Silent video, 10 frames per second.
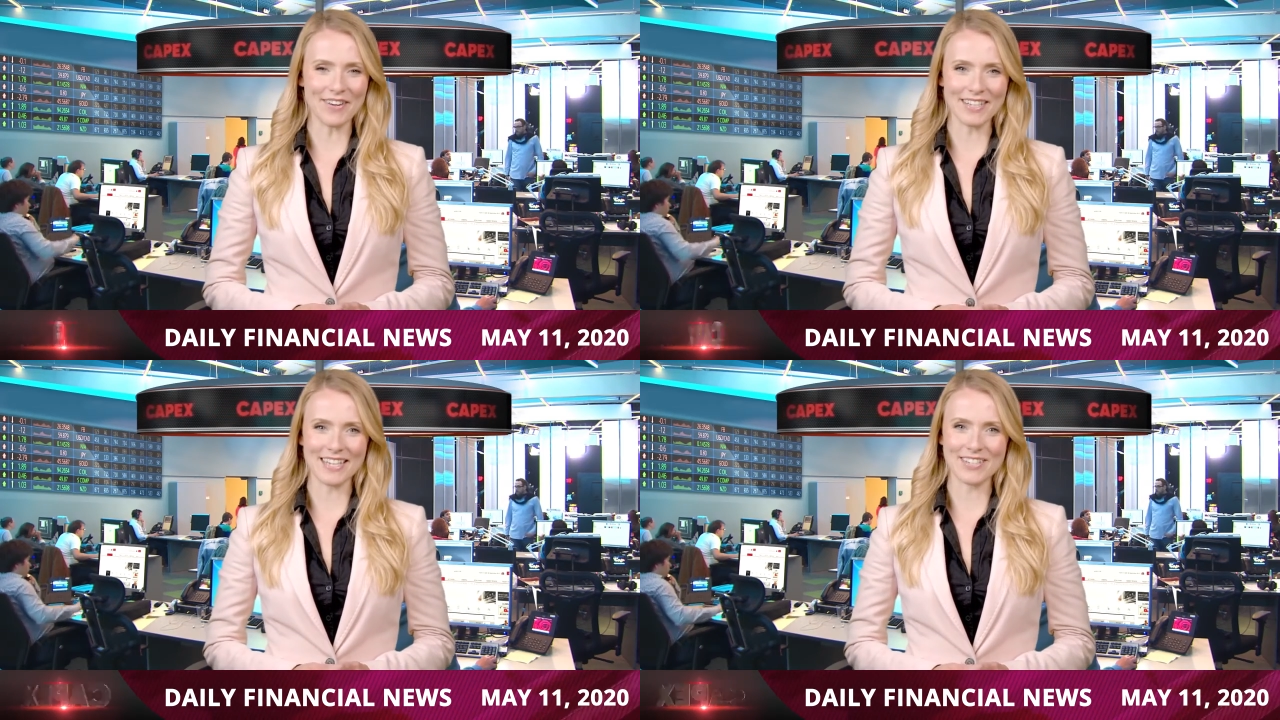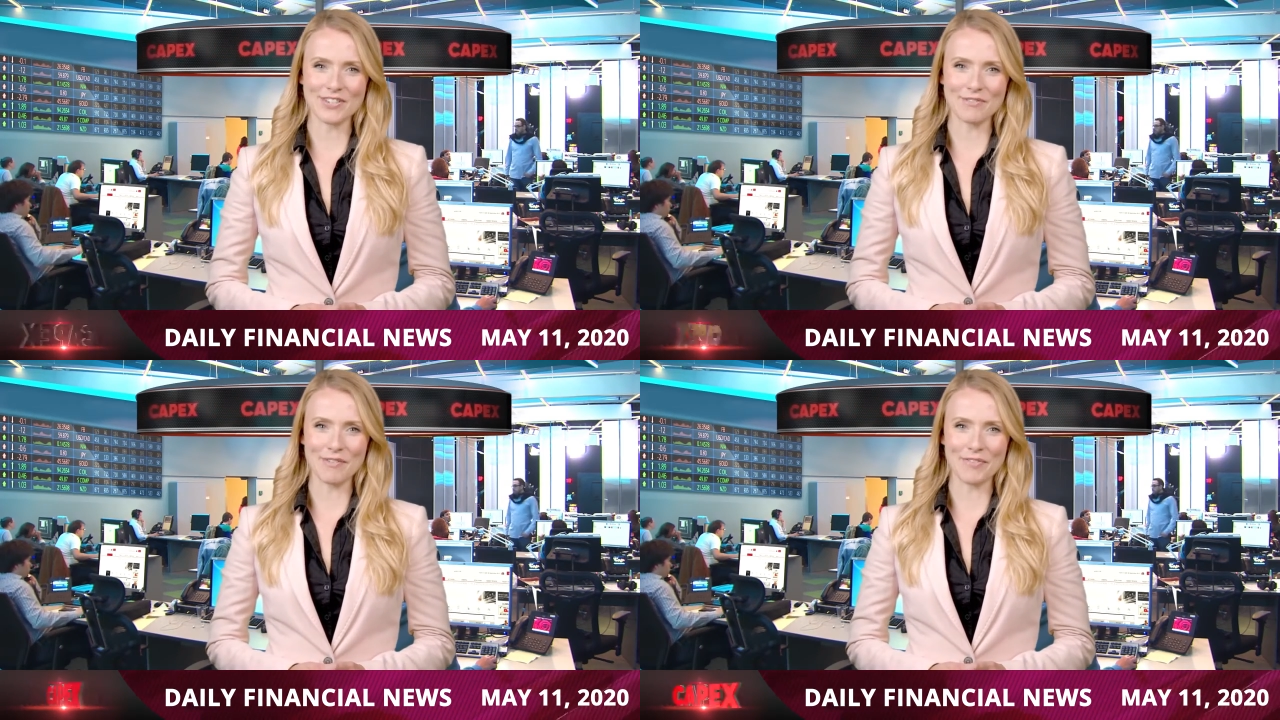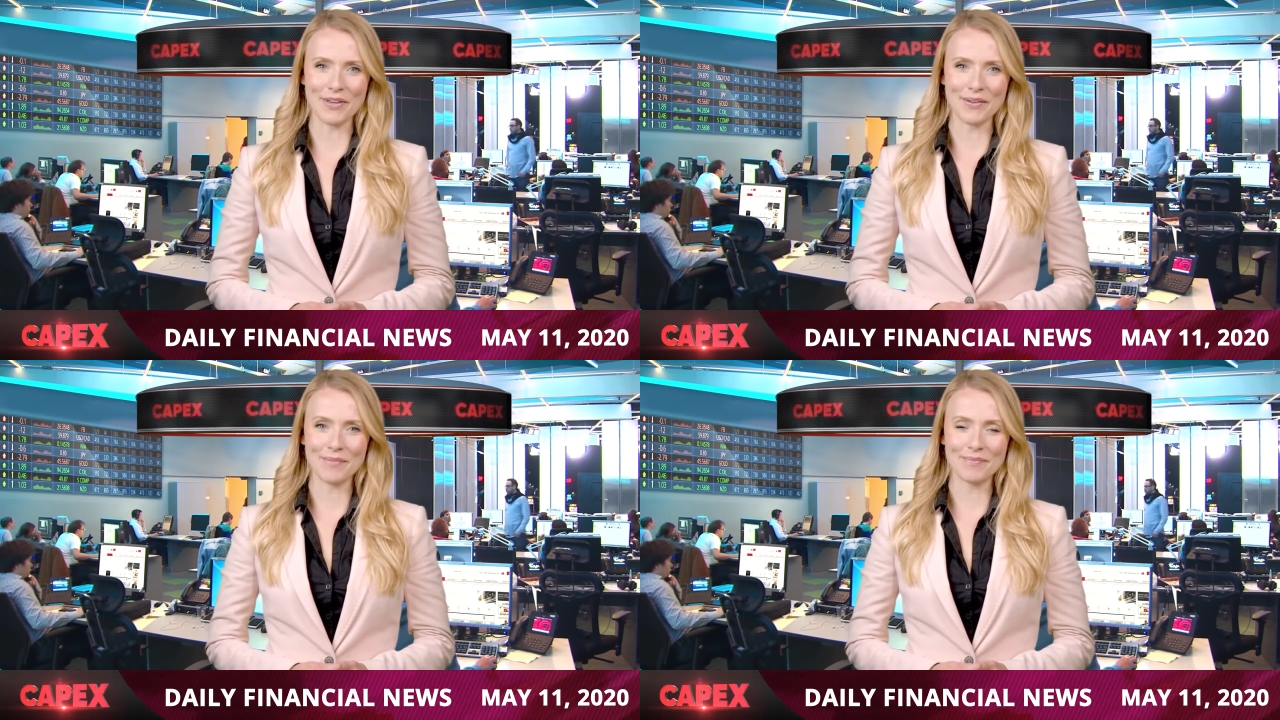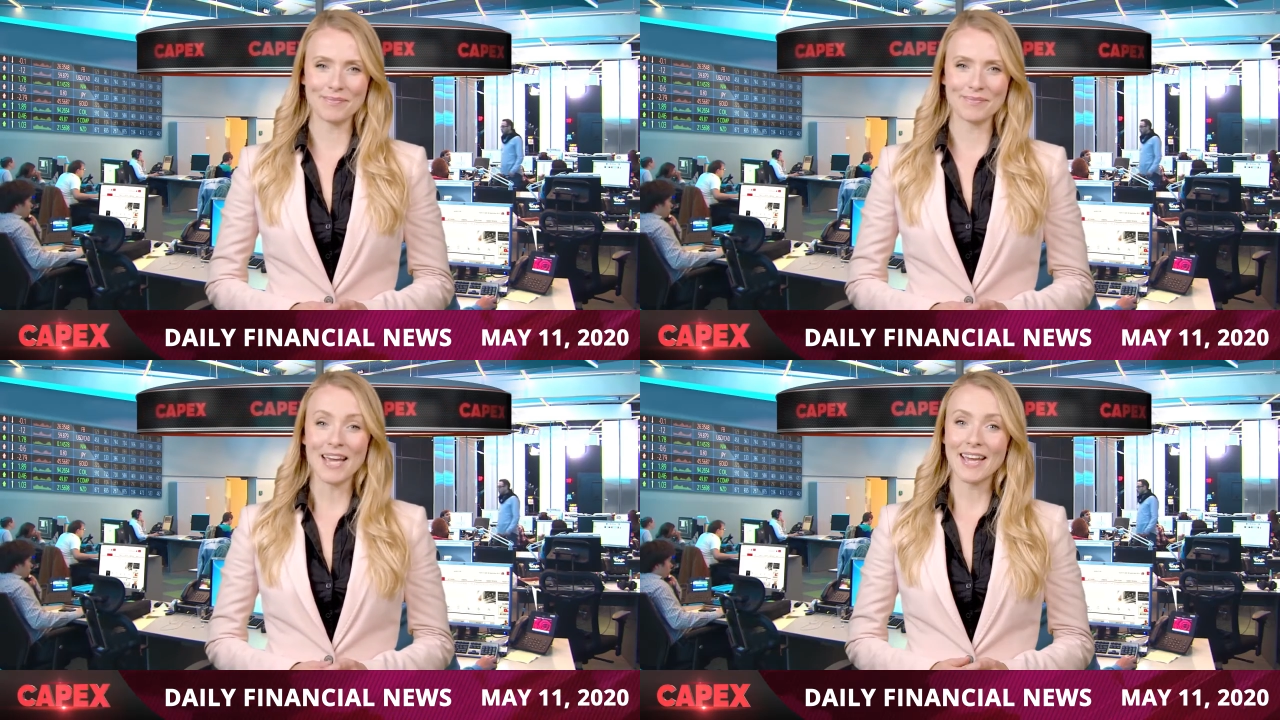Financial Review.
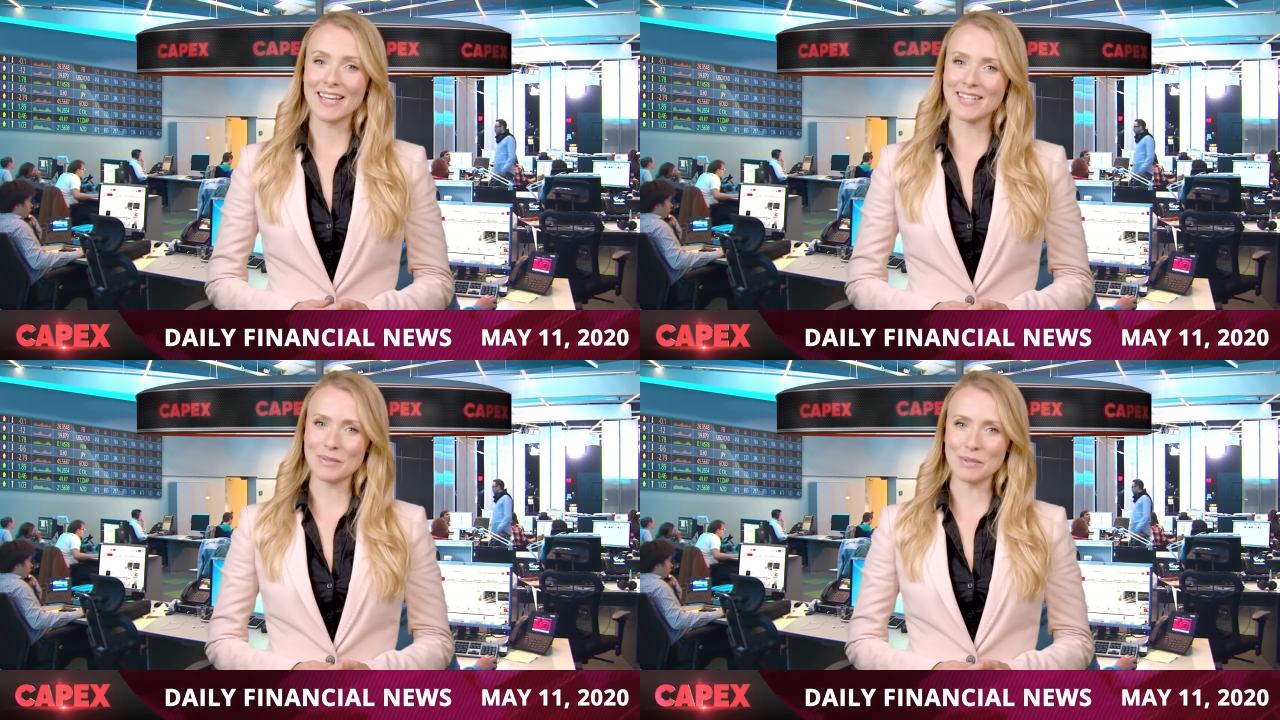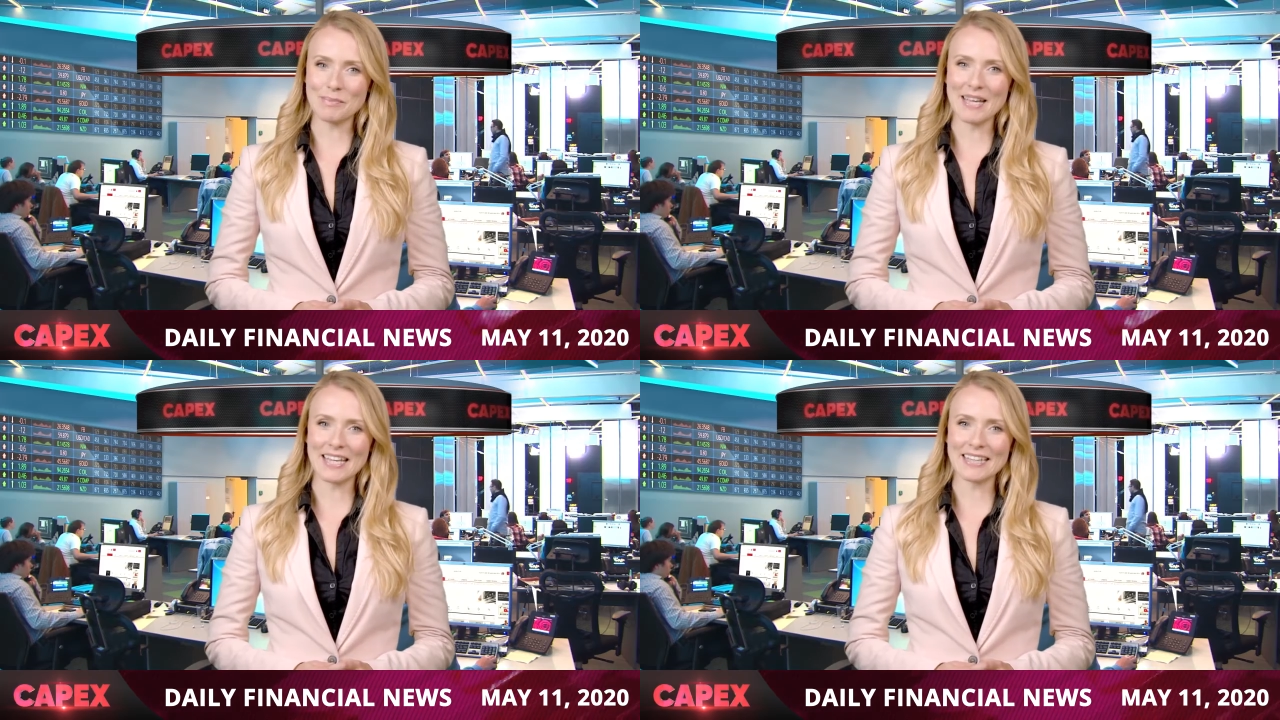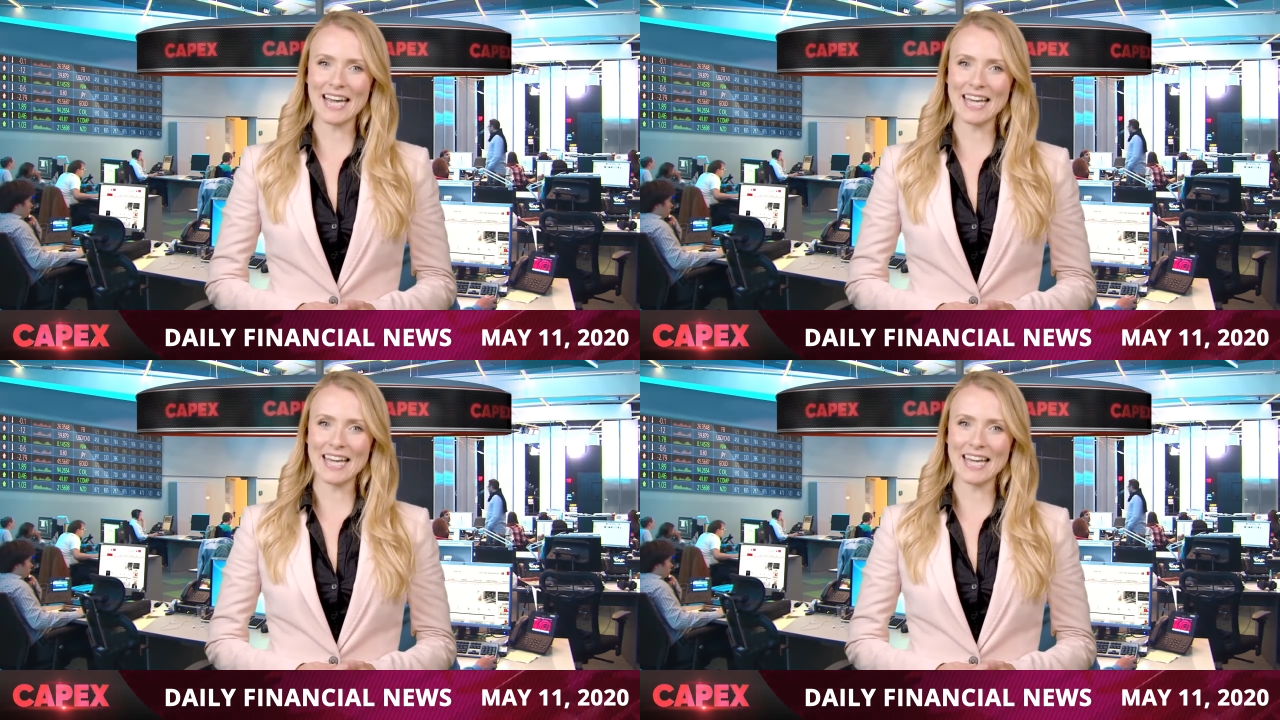Here's what's making the